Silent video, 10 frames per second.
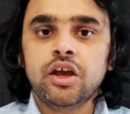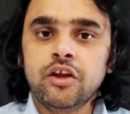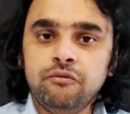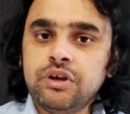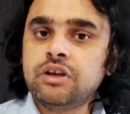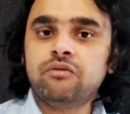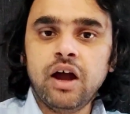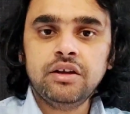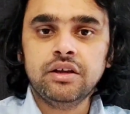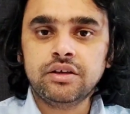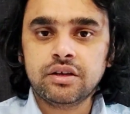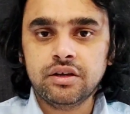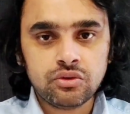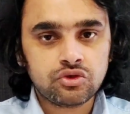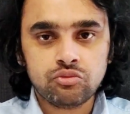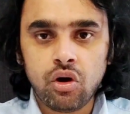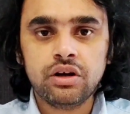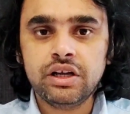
if we divide it into smaller